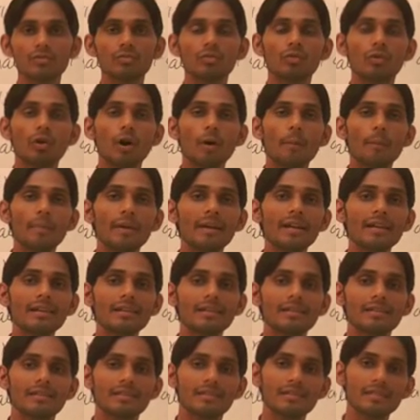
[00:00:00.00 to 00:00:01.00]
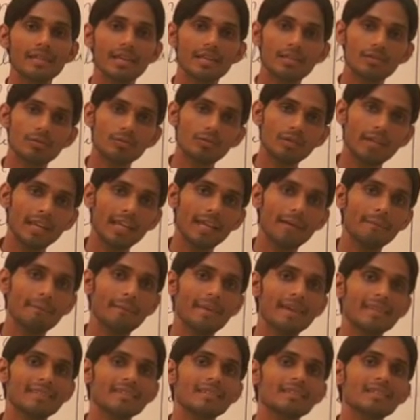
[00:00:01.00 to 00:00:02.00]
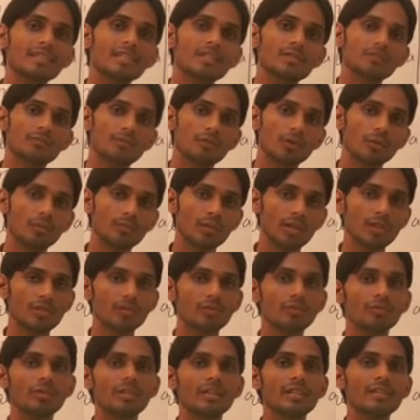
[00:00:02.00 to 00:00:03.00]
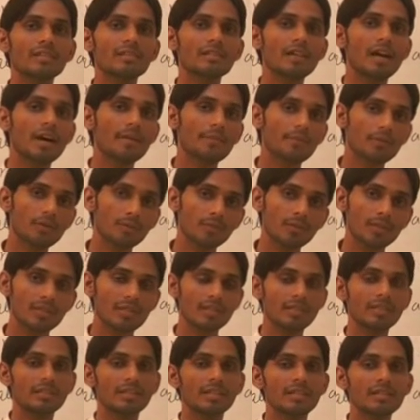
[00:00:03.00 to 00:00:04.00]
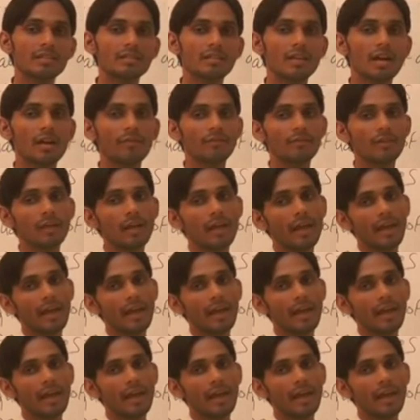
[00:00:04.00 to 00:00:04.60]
to cooperate, she has to take messages from the junior staff, from the senior staff,